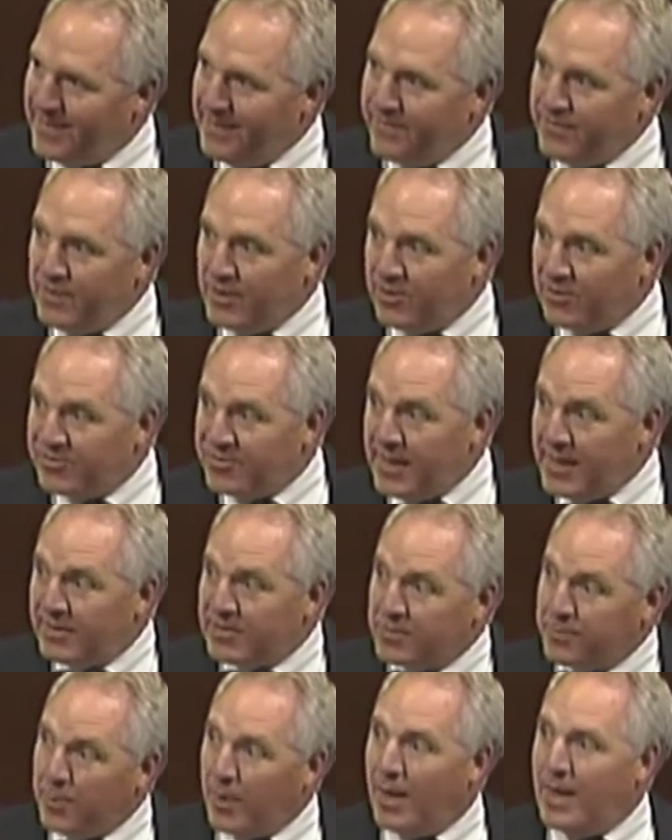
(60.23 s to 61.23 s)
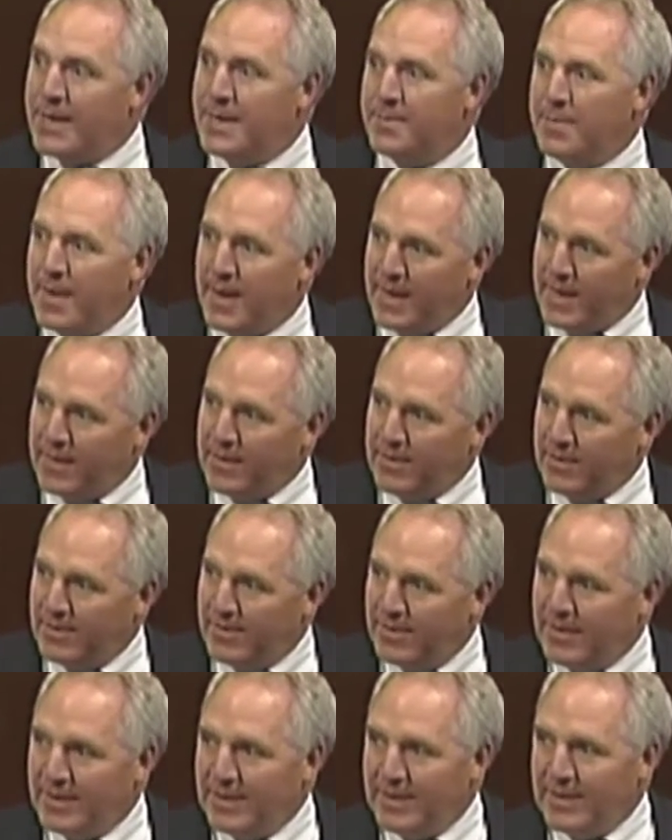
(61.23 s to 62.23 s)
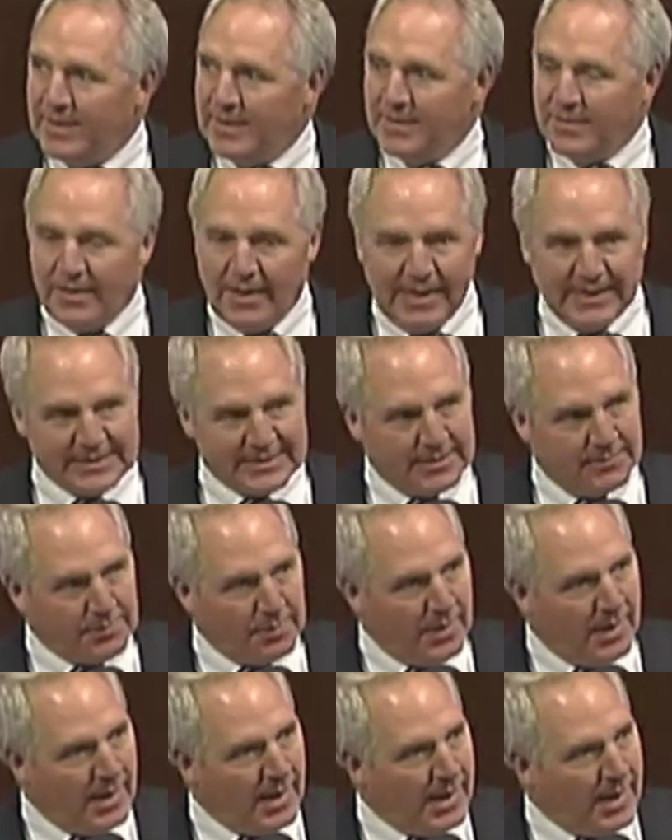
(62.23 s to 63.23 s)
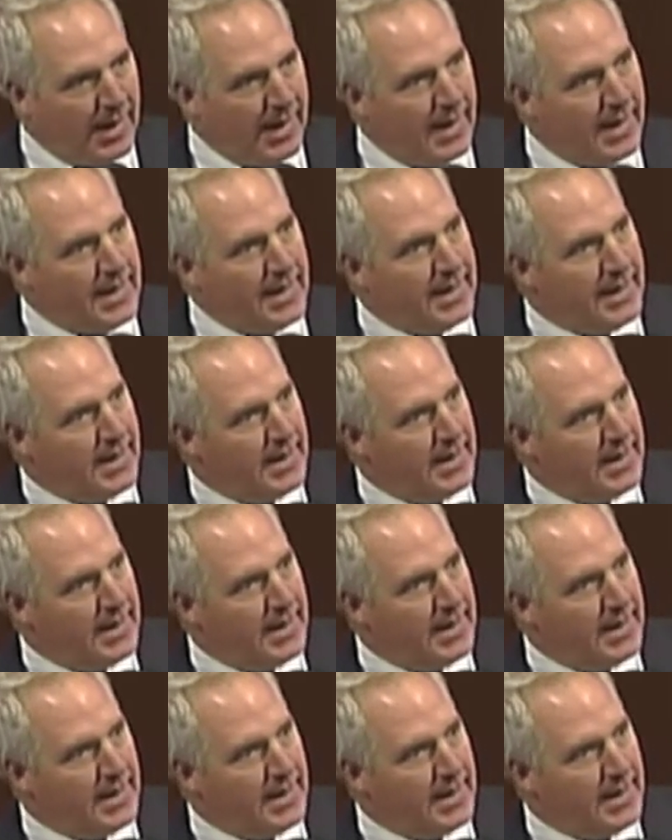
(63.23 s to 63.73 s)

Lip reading: If you understand supply and demand, less supply,